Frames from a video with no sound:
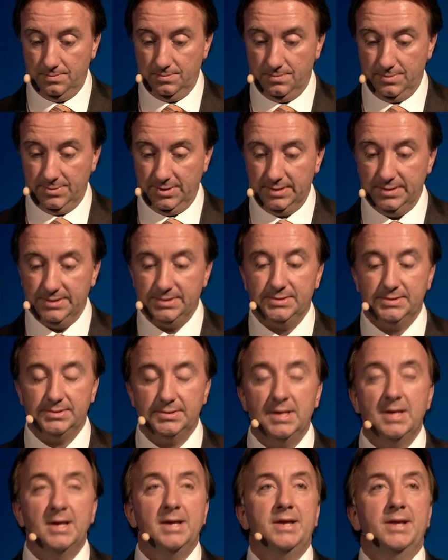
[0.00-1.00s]
think this is
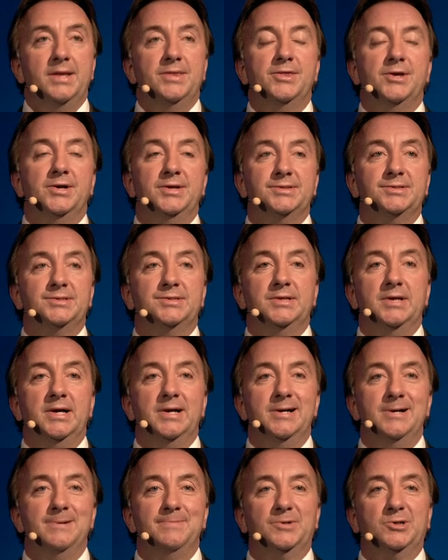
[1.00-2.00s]
that
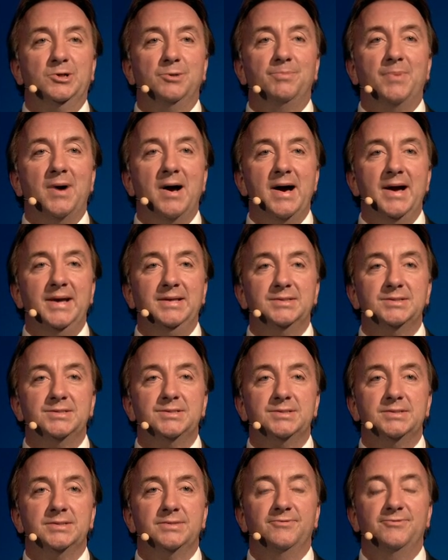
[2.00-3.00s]

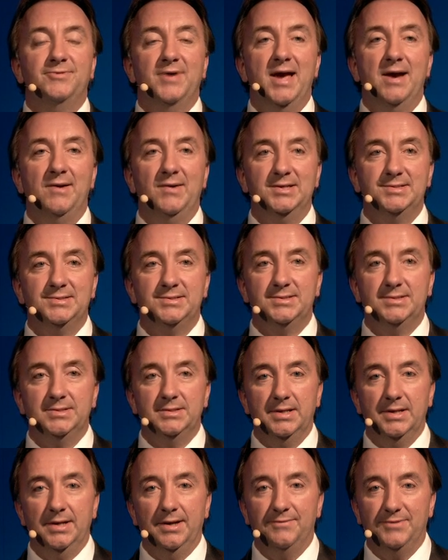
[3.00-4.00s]
combines various
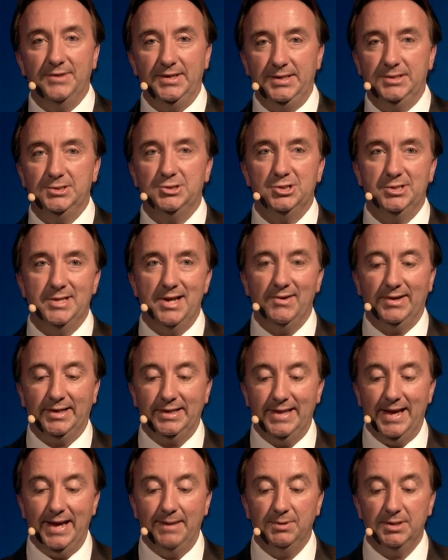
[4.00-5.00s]
of these generic
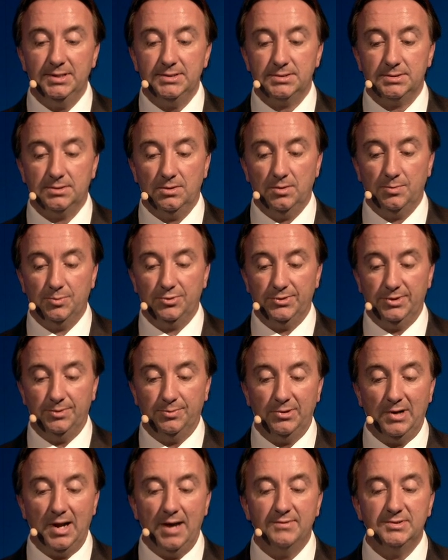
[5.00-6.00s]
enablers. So the
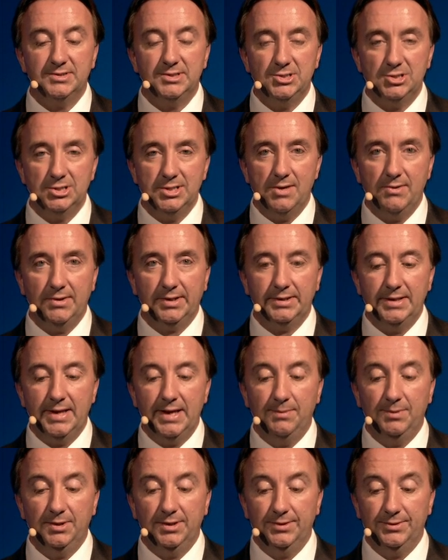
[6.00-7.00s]
privacy generic
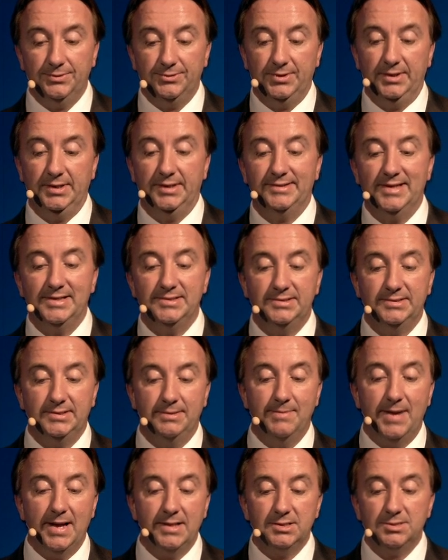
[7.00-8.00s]
enabler, the identity
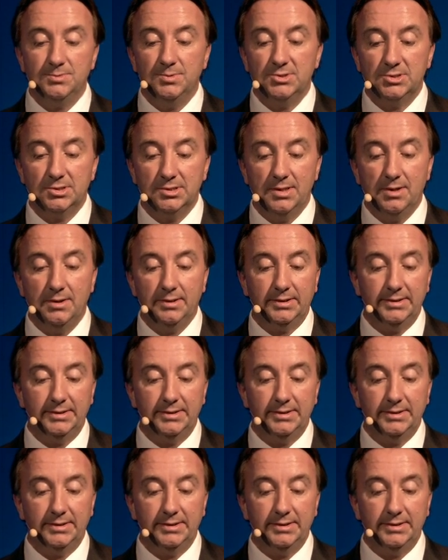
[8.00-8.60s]
management generic